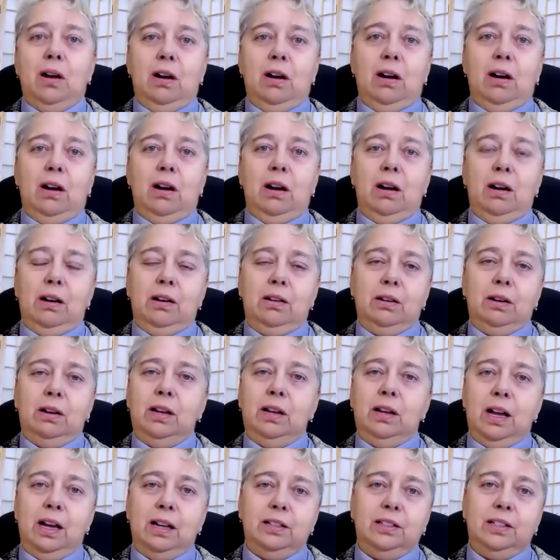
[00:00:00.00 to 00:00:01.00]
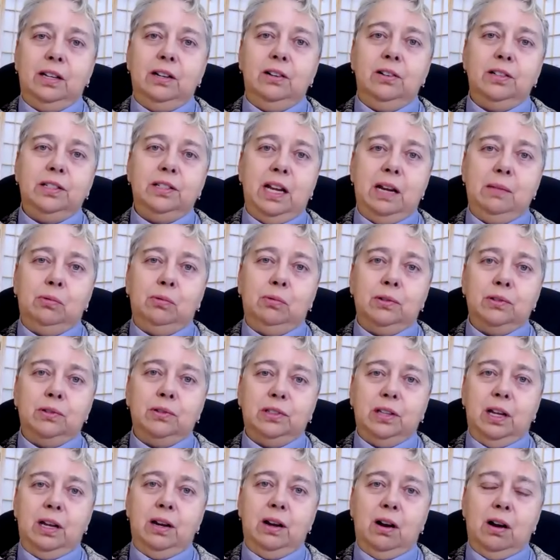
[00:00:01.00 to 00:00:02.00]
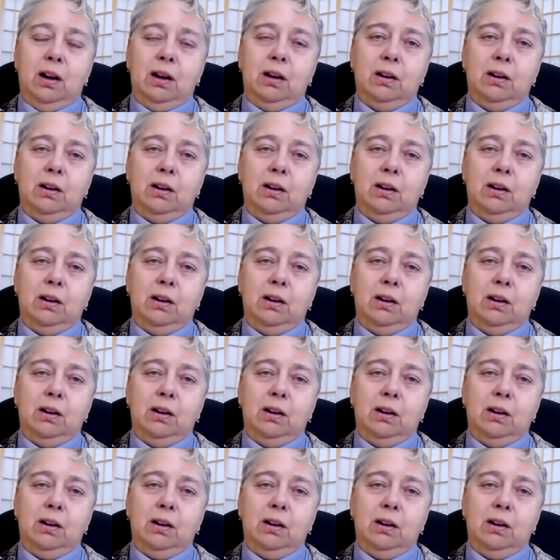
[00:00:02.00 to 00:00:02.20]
our dinner tables and our